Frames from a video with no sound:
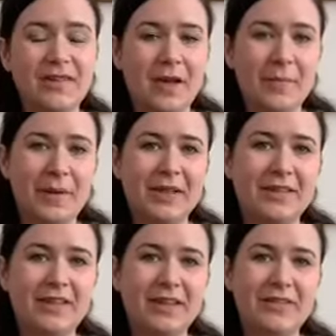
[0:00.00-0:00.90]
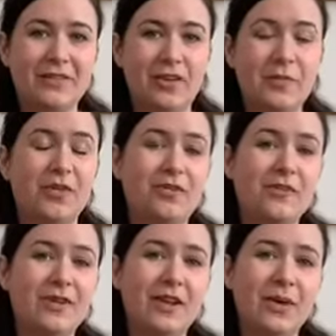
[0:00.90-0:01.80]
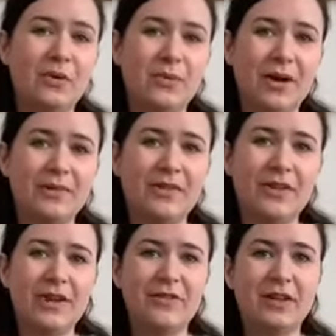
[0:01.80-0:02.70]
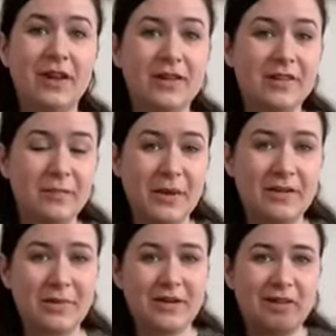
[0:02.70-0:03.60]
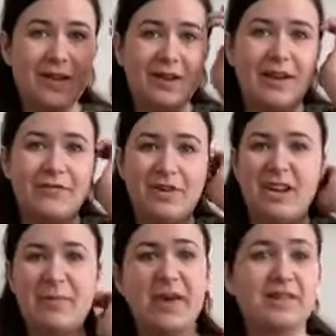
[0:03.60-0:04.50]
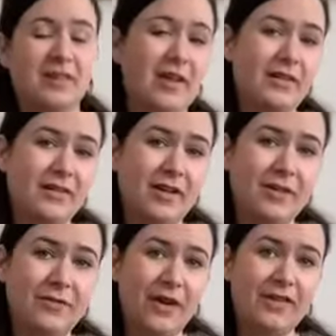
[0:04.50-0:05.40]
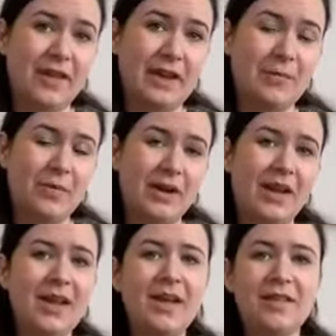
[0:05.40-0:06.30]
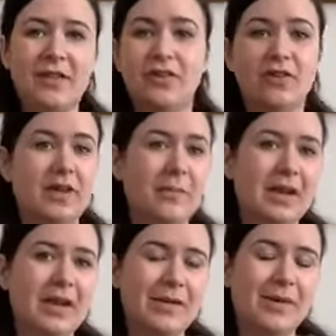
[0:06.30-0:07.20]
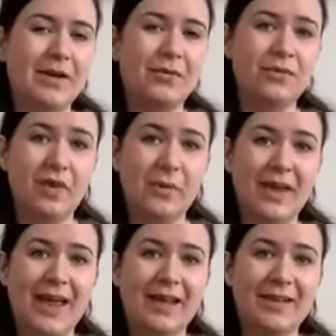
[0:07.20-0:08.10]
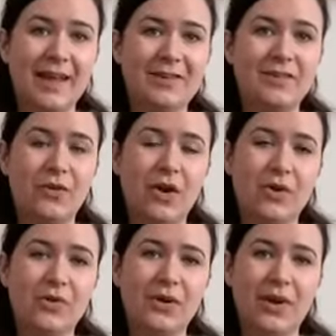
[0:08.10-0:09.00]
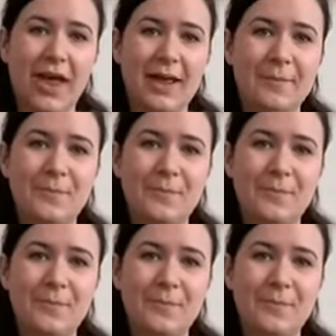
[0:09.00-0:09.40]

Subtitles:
up in the description of the video as well, so if you'd like to speak to me directly for any personalised advice at any point, then just send me an email, zoe@nass.co.uk.